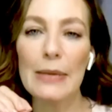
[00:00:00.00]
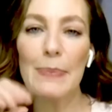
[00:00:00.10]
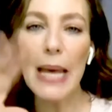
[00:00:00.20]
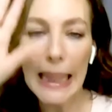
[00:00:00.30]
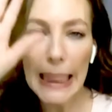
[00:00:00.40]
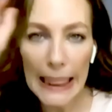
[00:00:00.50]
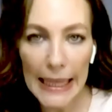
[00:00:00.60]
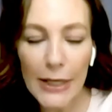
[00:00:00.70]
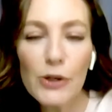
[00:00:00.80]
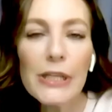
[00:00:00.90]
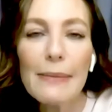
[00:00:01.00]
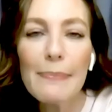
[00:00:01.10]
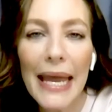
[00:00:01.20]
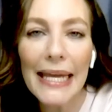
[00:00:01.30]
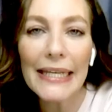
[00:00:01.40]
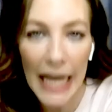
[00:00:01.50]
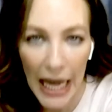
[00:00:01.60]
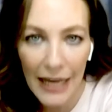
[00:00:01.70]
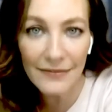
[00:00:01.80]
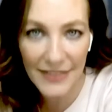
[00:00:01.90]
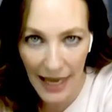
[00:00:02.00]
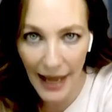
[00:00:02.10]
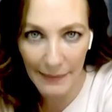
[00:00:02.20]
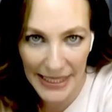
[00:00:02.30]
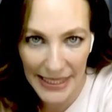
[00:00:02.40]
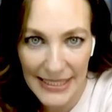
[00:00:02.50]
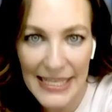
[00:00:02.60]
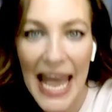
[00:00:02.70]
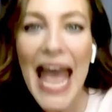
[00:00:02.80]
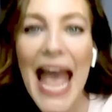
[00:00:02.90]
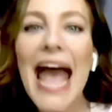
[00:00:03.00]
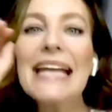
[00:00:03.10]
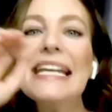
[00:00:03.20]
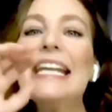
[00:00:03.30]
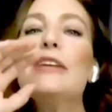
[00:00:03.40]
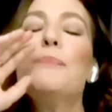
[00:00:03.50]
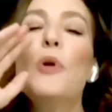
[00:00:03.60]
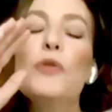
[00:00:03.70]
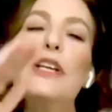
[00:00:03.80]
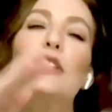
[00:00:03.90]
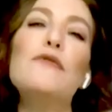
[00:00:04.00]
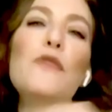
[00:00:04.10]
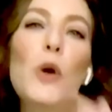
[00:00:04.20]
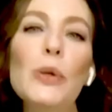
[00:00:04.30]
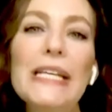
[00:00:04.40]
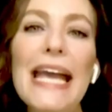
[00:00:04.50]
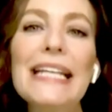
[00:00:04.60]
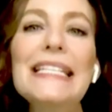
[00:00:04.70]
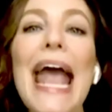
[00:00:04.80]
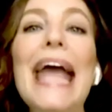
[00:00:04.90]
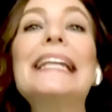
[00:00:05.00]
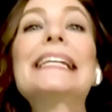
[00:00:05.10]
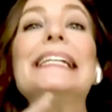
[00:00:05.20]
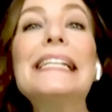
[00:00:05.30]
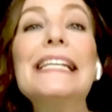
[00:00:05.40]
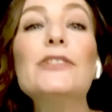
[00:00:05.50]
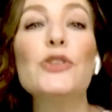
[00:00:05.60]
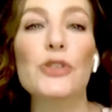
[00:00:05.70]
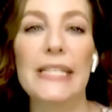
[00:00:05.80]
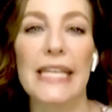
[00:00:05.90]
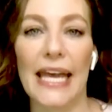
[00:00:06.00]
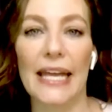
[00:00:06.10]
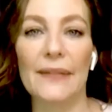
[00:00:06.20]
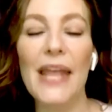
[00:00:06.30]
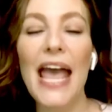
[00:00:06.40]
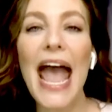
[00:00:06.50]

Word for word: tip literally made of diamonds and it mm-hmm. both exfoliates and cleans your skin.